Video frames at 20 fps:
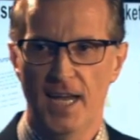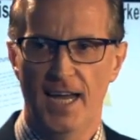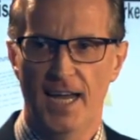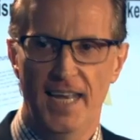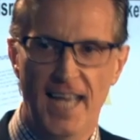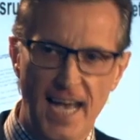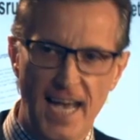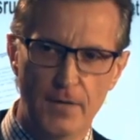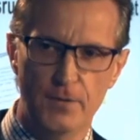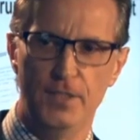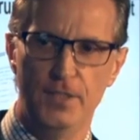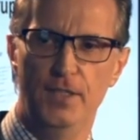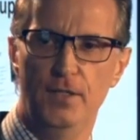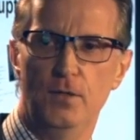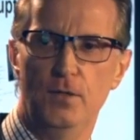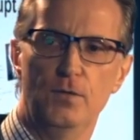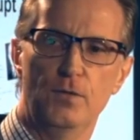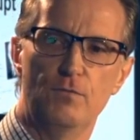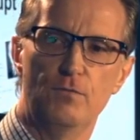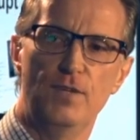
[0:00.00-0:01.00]
And how do
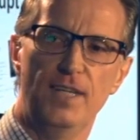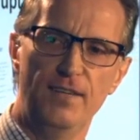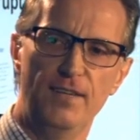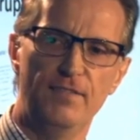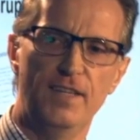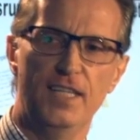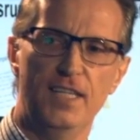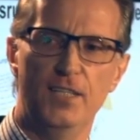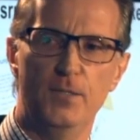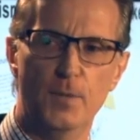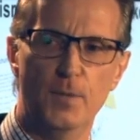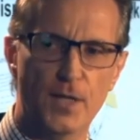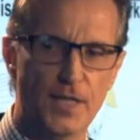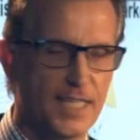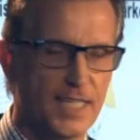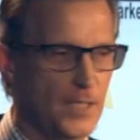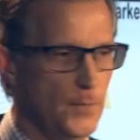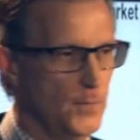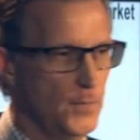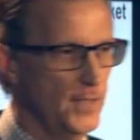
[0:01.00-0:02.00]
you reinvent your
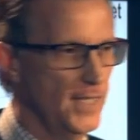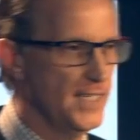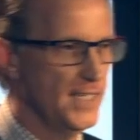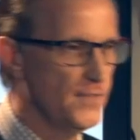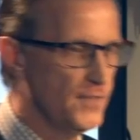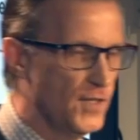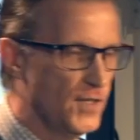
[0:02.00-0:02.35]
marketplace?